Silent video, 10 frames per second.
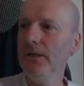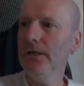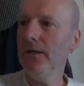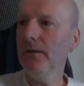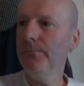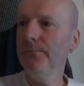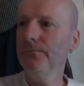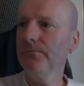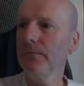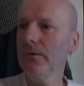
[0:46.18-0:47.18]

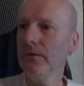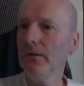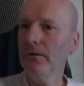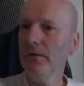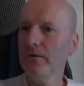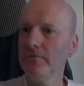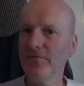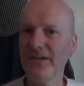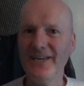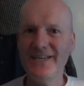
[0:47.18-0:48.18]
The
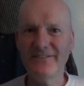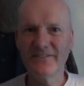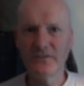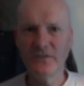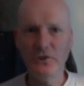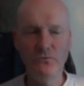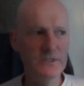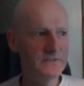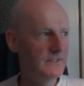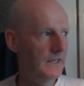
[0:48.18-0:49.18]
fire incident
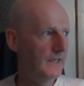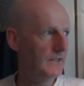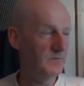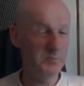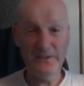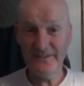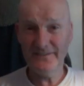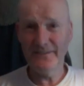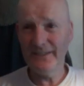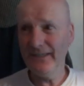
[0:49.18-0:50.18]
unit's there,
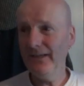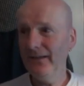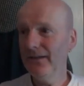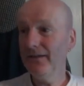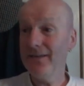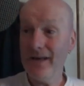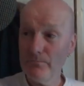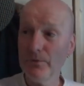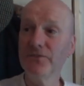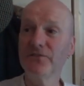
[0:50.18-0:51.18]
police are there, the
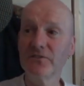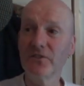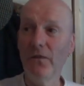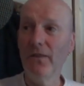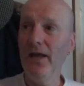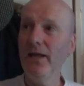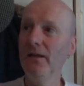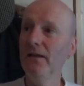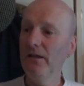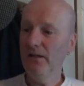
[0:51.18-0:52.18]
ambulance has gone there.
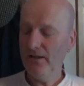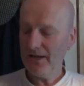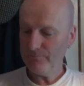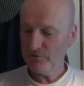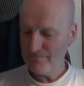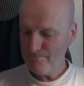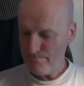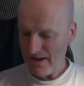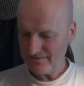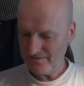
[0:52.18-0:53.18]
Absolutely
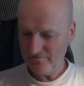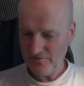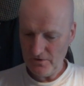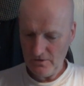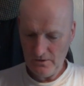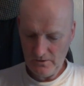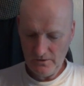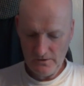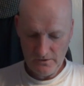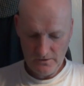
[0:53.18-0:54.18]
massive
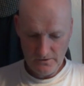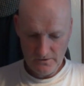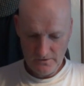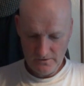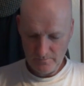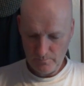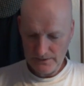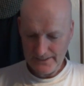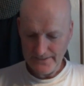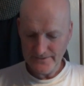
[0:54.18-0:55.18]

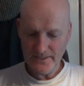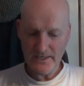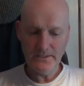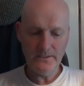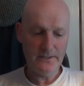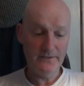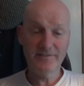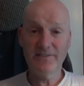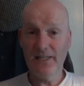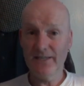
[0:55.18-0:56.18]
blaze there, and
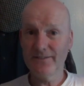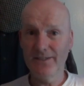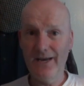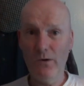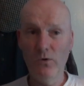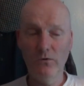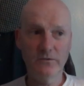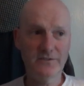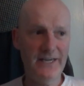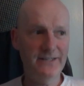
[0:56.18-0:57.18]
they're still at it now.
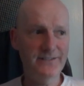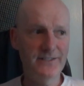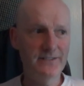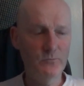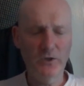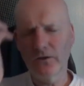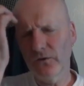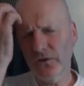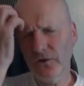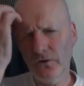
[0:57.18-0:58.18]
Started, well, they
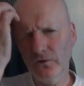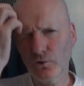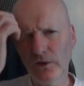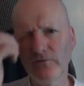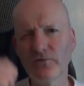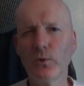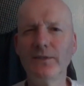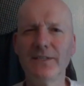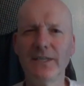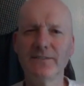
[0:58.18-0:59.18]
got the call
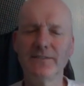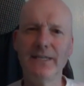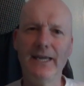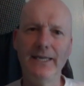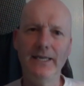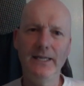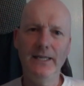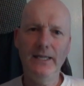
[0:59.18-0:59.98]
12:28 today,